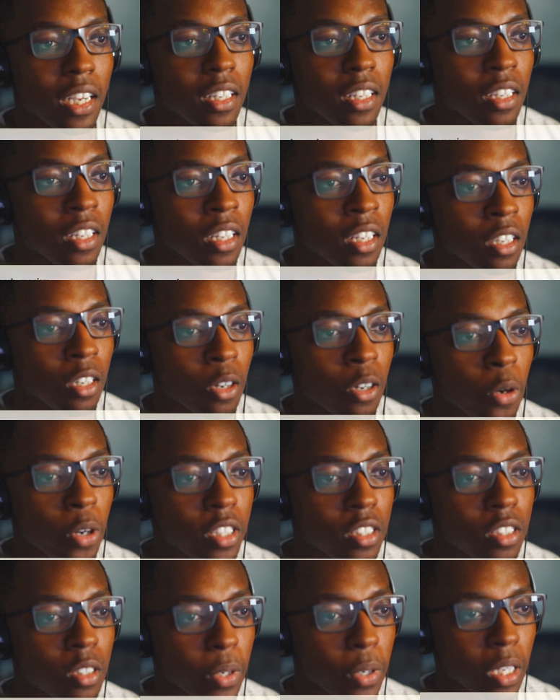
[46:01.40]
Wikipedia
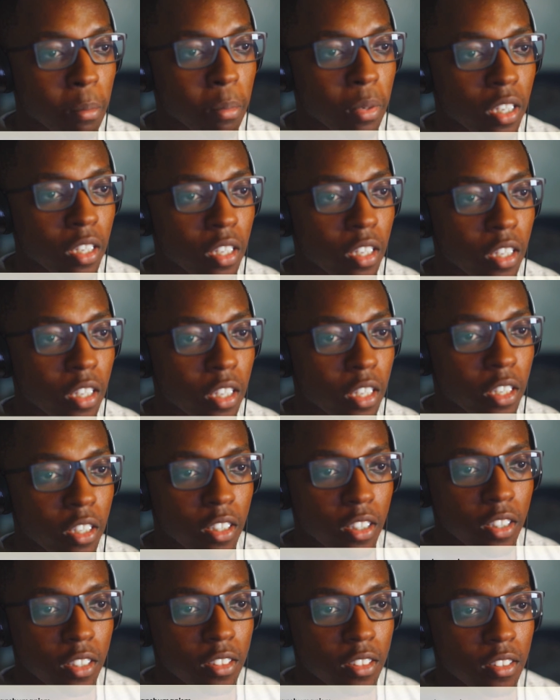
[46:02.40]
here, because let's
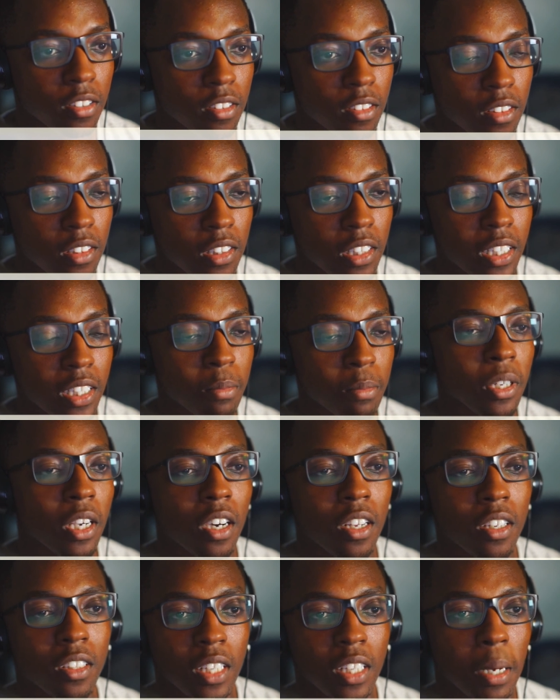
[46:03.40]
be honest, I'm not
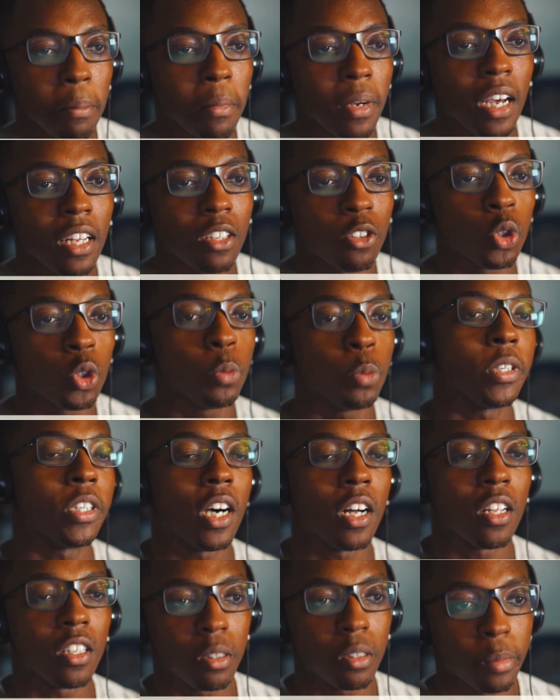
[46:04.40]
super knowledgeable,
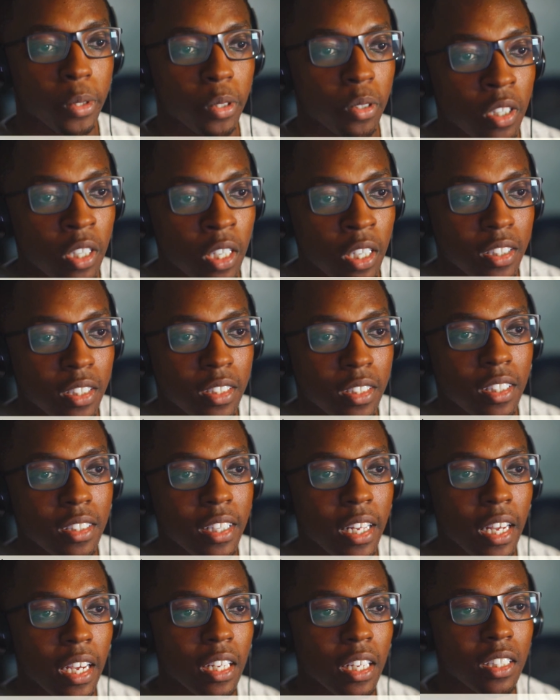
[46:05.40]
says that it's a belief
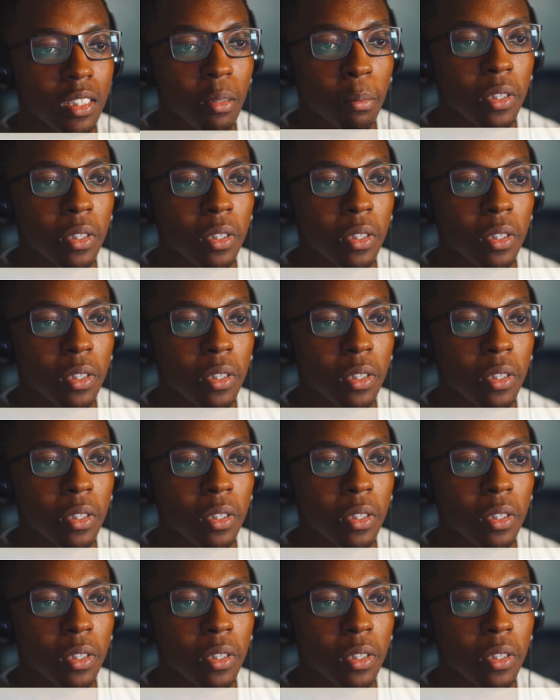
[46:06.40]
that